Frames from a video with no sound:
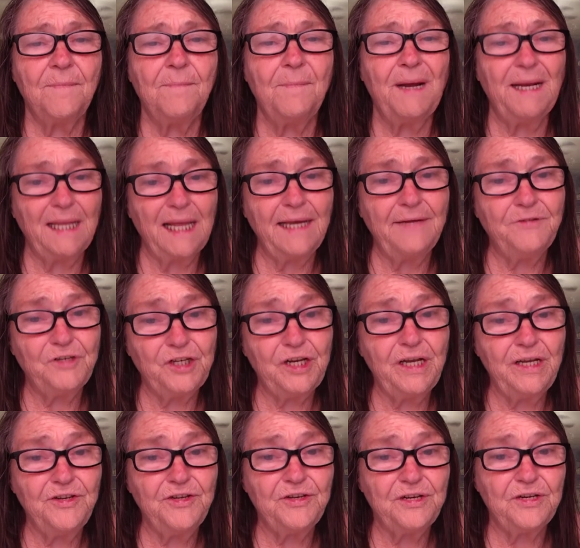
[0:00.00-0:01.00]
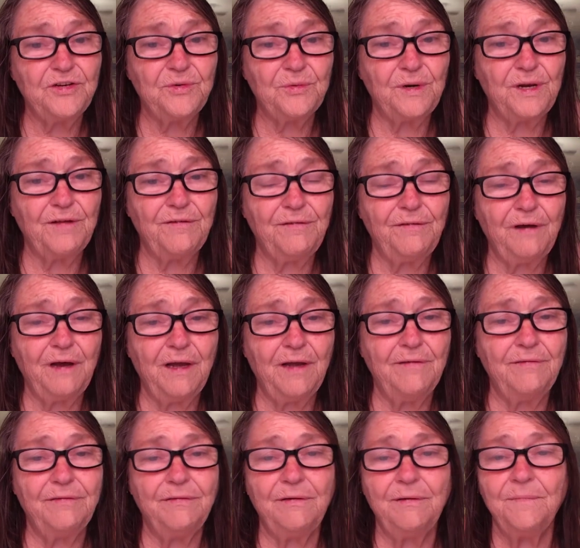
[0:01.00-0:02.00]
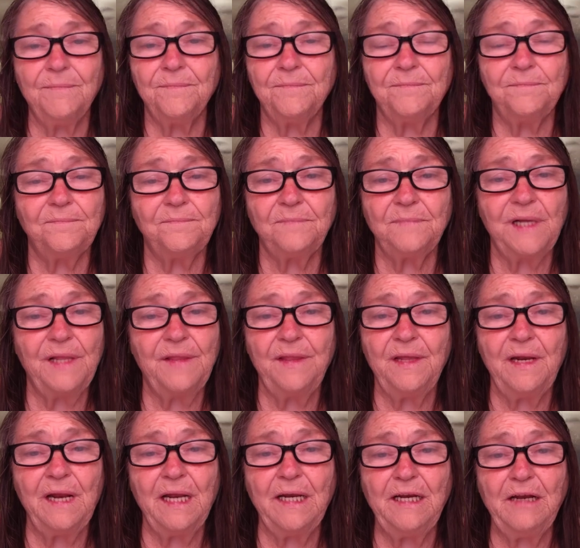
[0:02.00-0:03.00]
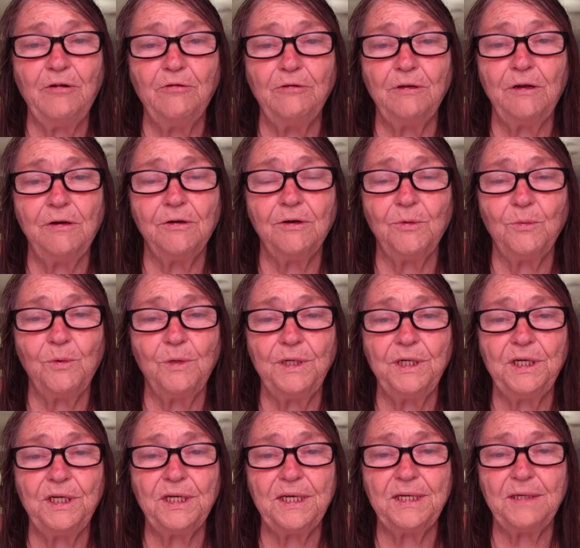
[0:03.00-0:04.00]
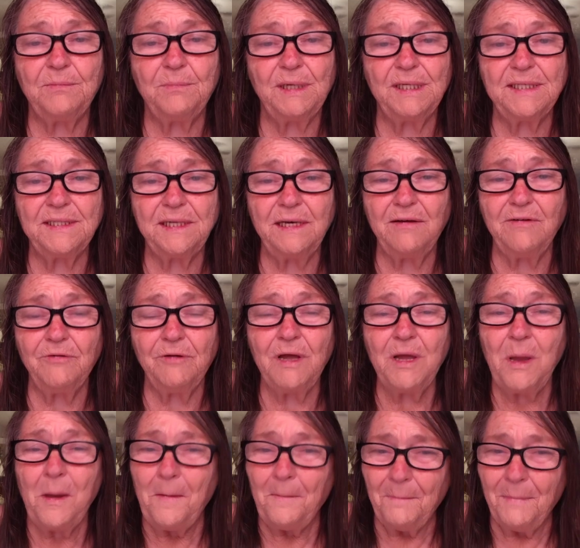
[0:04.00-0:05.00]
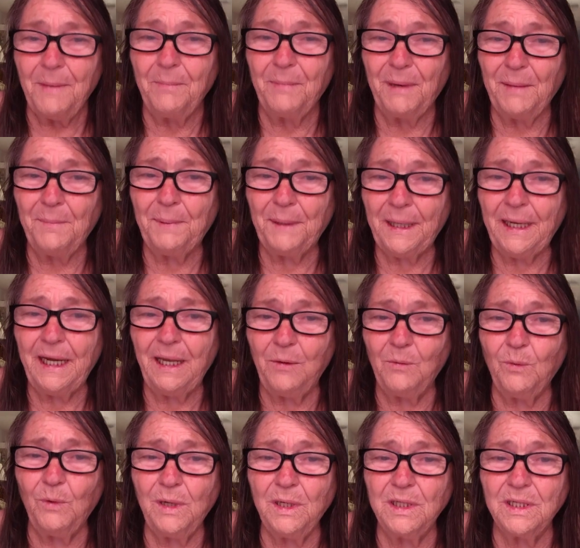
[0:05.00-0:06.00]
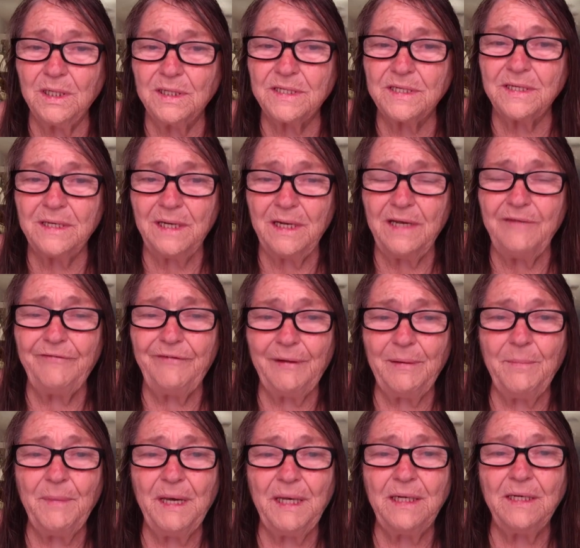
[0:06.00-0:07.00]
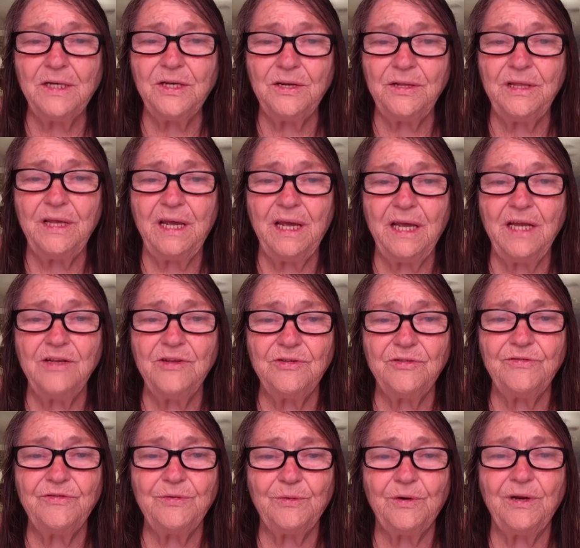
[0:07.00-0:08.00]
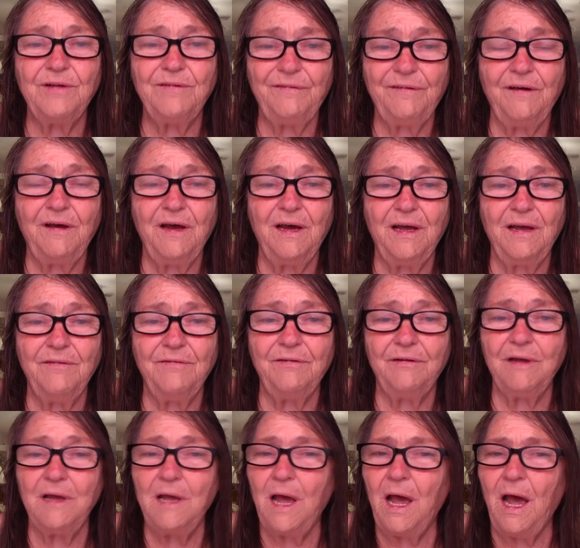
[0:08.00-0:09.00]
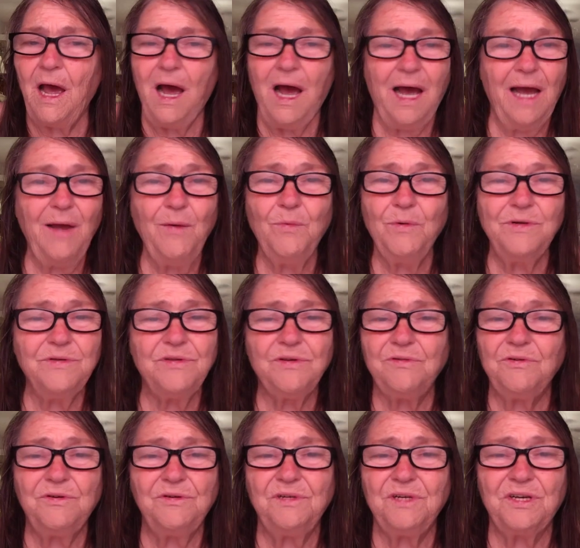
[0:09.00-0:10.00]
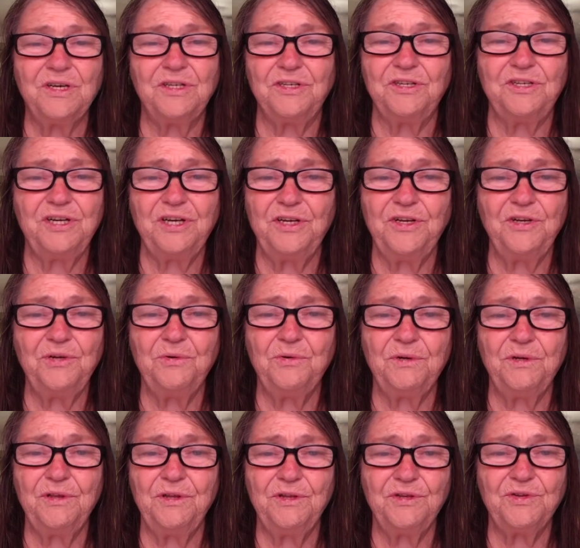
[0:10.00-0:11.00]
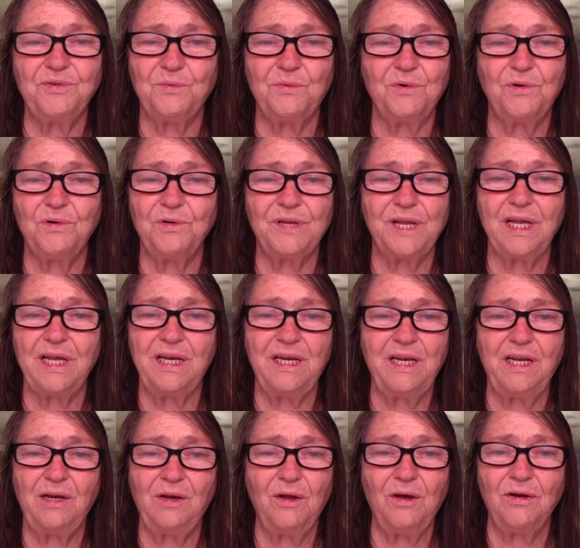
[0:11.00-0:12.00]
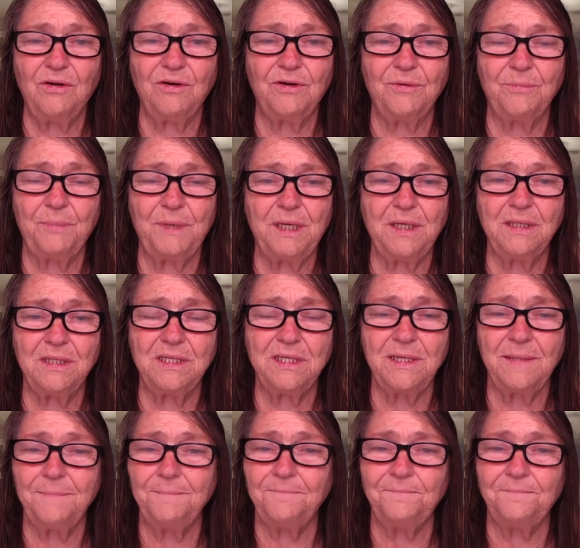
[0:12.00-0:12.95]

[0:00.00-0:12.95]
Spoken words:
my life changed at 25. And then I no longer wanted to kill myself. But my plan was, if I made it to the age of 25, I wasn't going to continue in this world any longer because